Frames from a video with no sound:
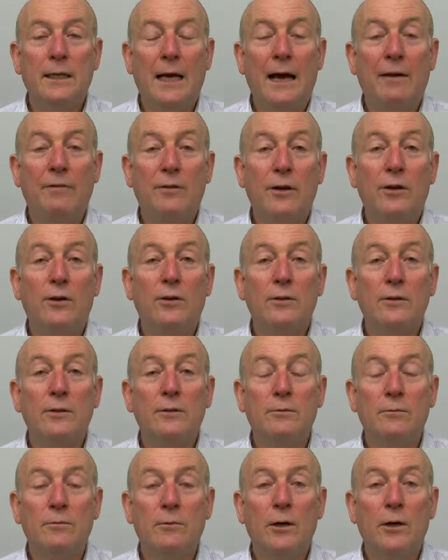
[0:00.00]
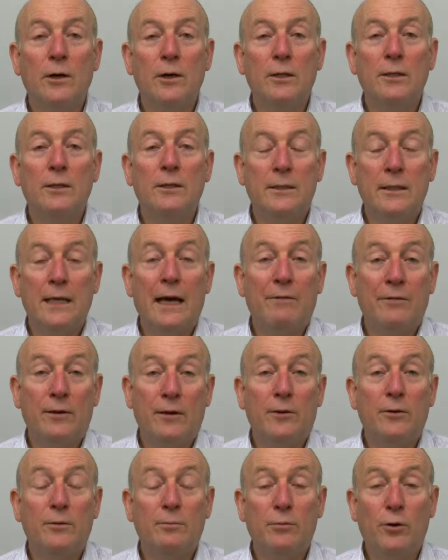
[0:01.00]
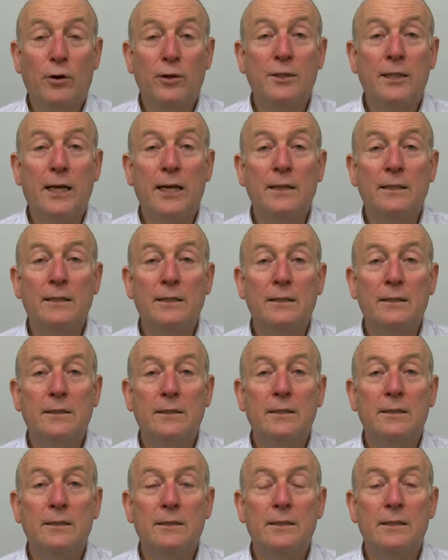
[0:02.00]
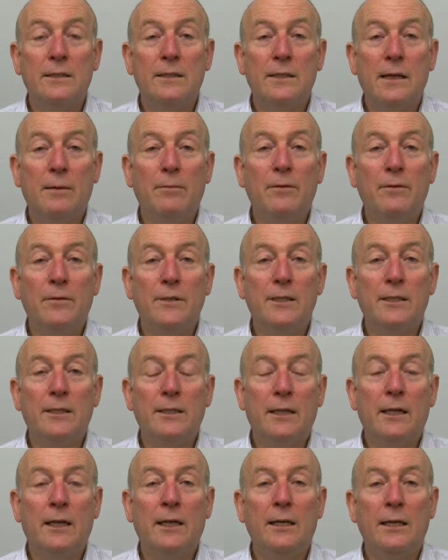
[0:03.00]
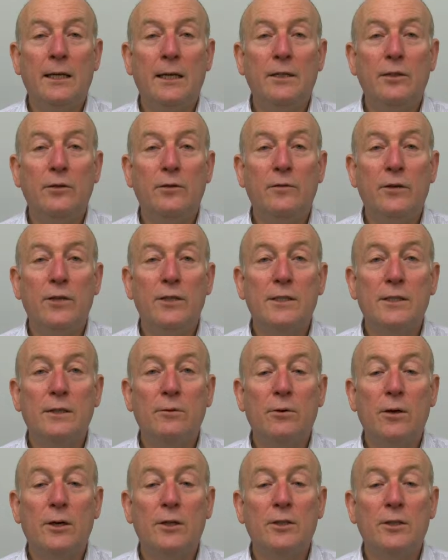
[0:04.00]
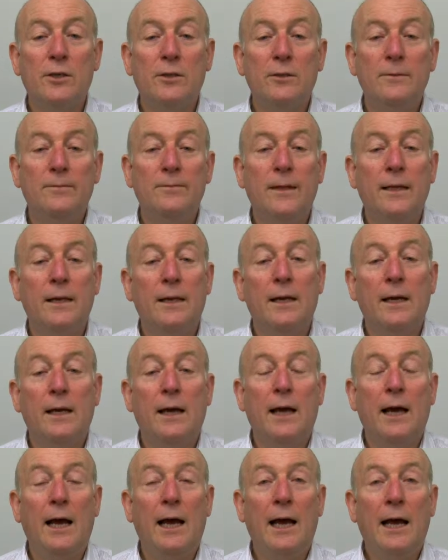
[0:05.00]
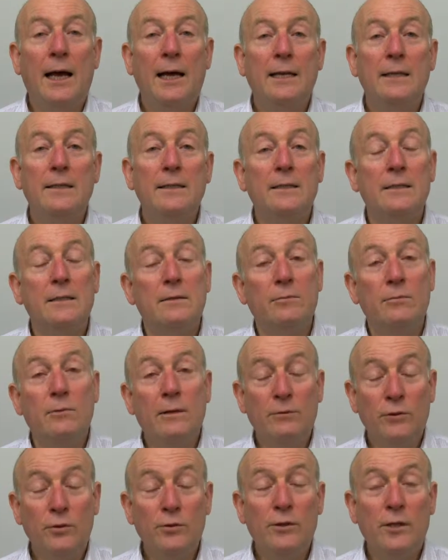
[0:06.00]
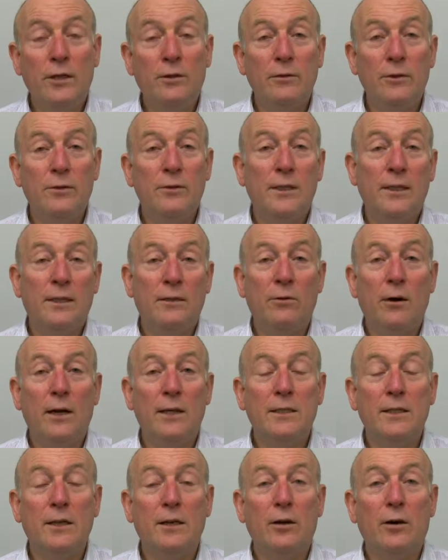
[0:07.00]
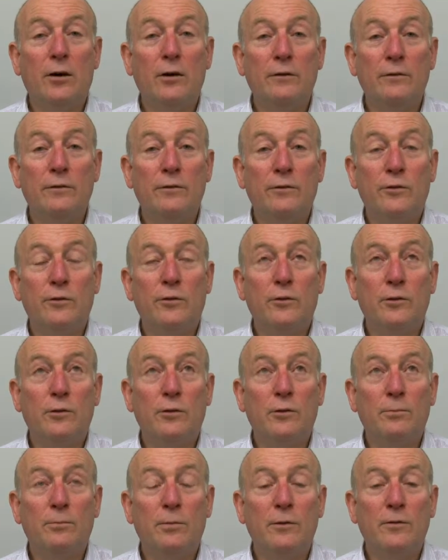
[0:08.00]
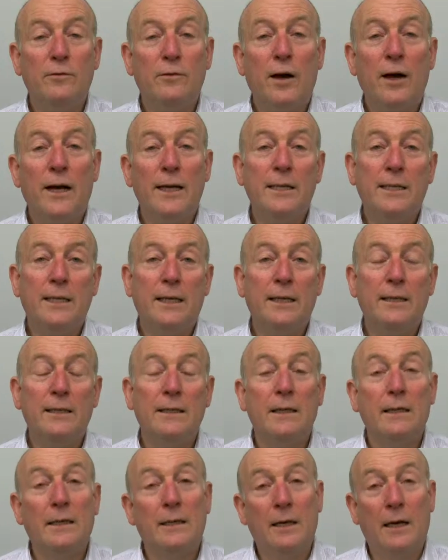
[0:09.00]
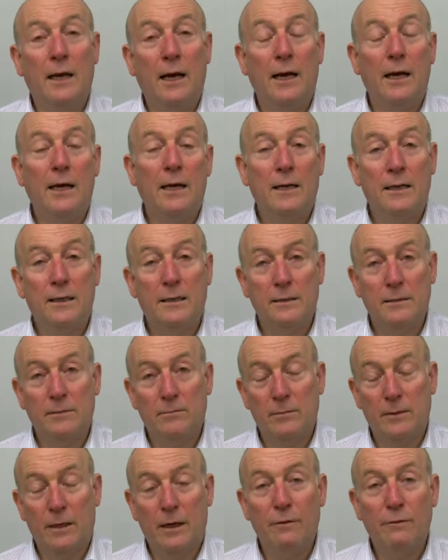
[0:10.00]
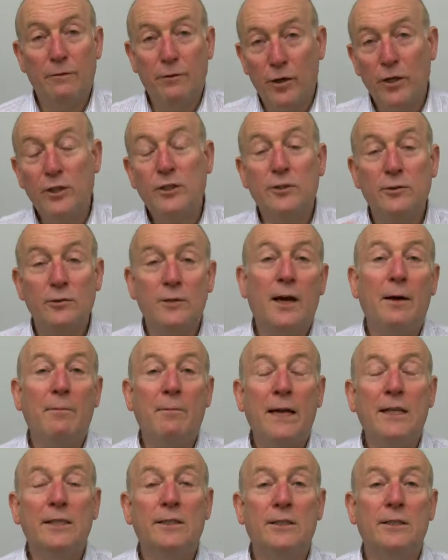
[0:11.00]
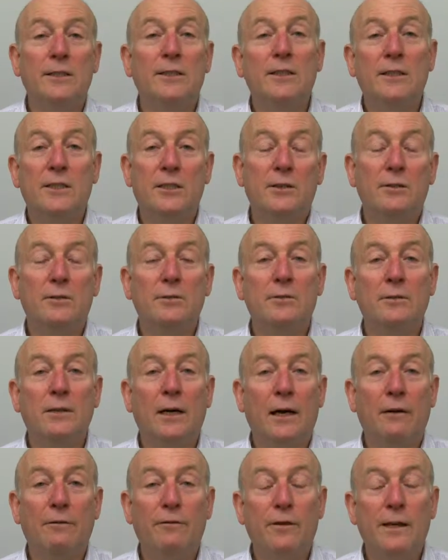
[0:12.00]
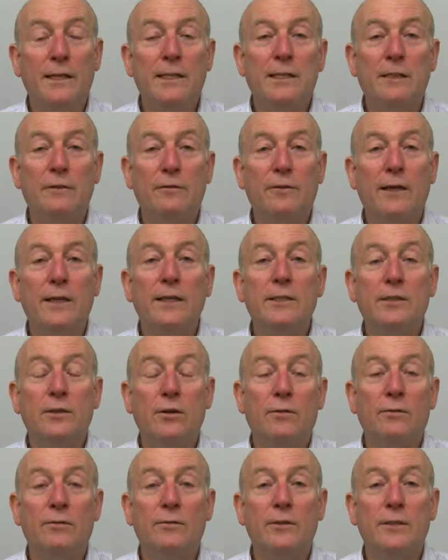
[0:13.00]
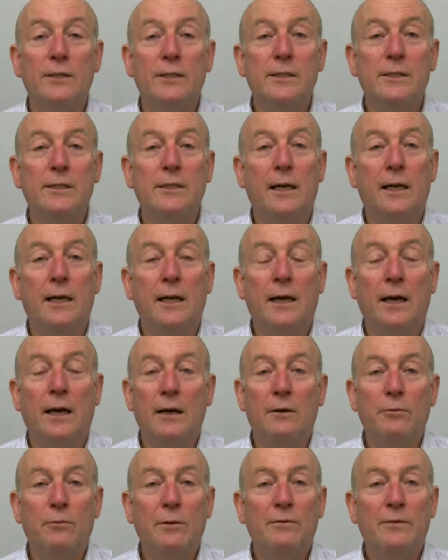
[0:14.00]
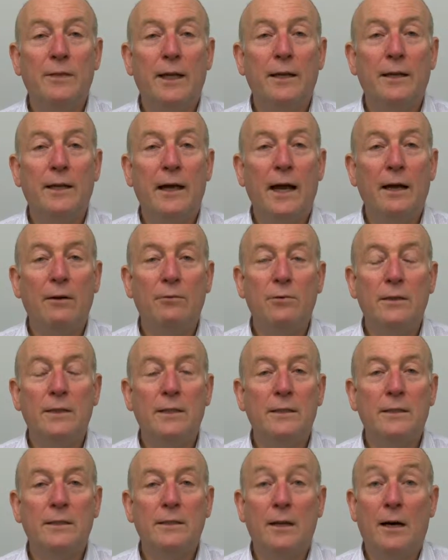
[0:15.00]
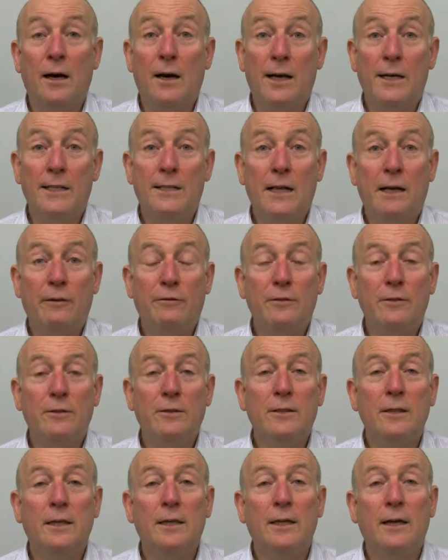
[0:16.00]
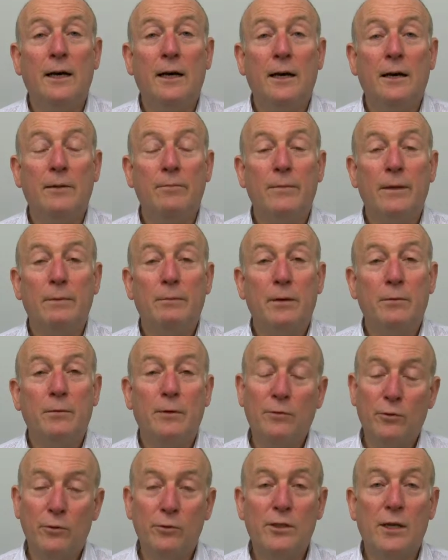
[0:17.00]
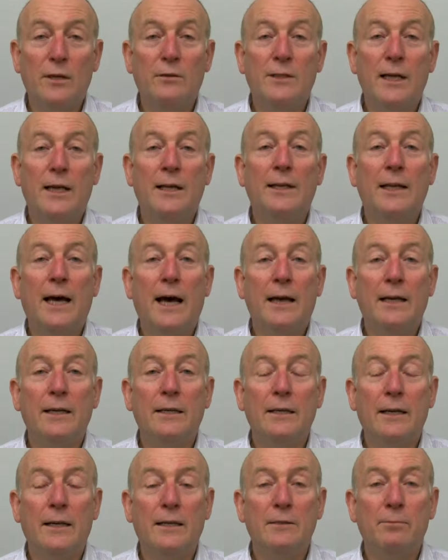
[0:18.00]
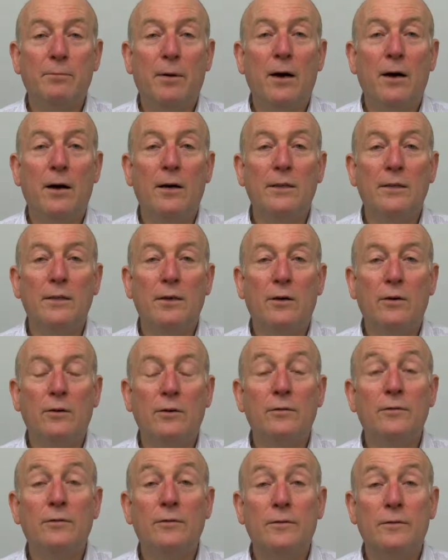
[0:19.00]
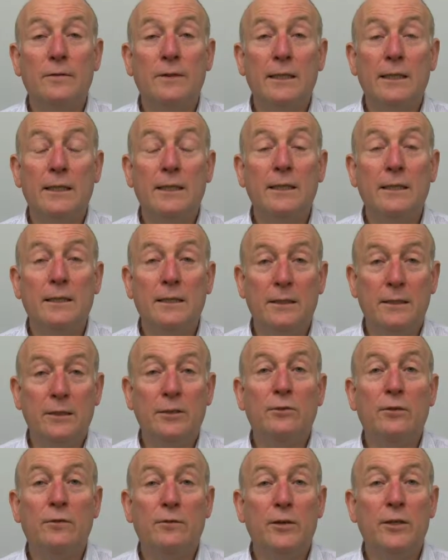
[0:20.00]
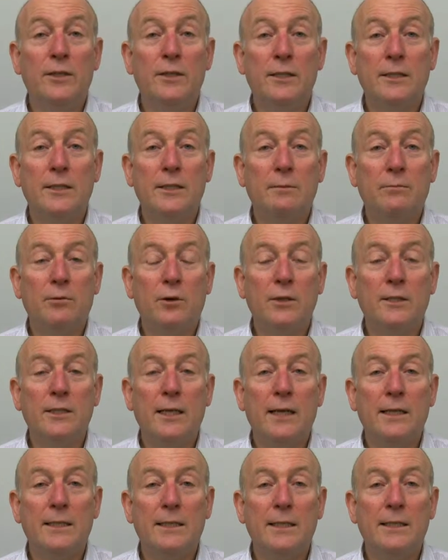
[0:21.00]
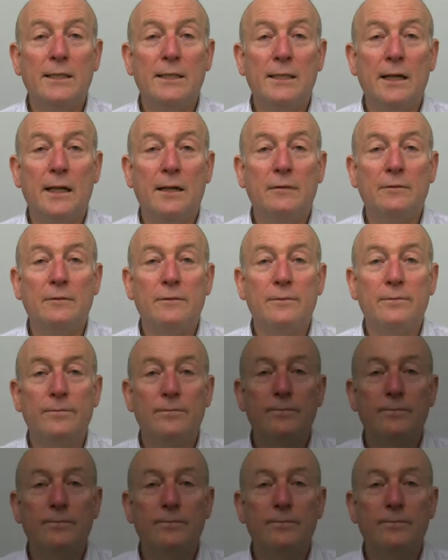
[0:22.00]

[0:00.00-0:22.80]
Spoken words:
Avalon work, the Avalon project that some of us in Euroversity worked on. And we've also used it quite a lot for providing a virtual dimension to a face-to-face conference. We've done that with IATEFL, but we've also done that as part of the Euroversity project itself.